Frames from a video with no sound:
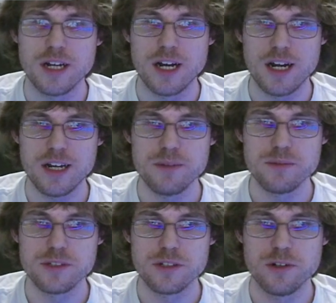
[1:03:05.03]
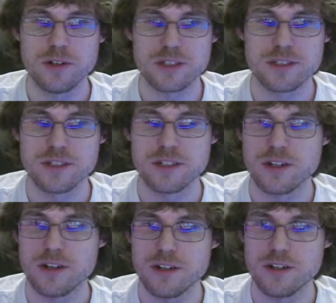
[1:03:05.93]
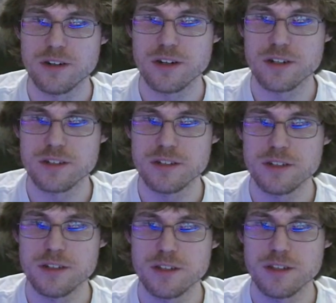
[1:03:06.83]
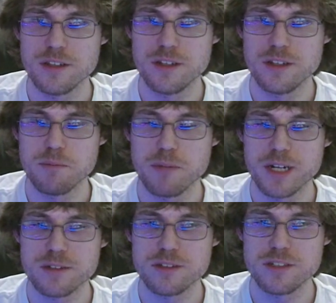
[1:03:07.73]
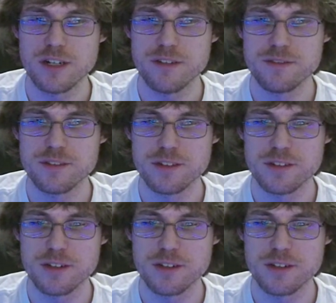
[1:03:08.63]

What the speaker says: I was hooked on the Microsoft